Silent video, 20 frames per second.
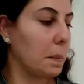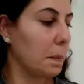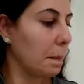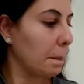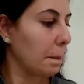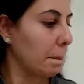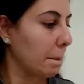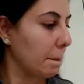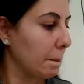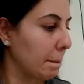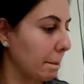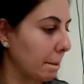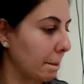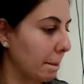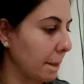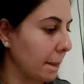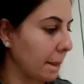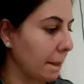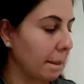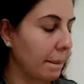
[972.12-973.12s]

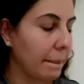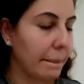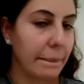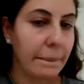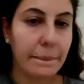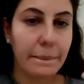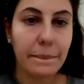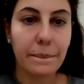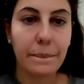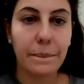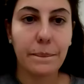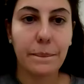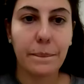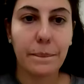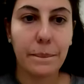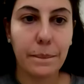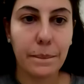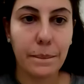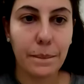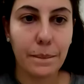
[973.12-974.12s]

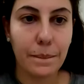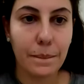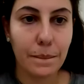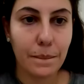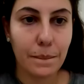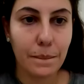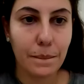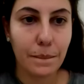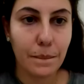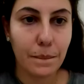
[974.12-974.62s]
(no one is talking)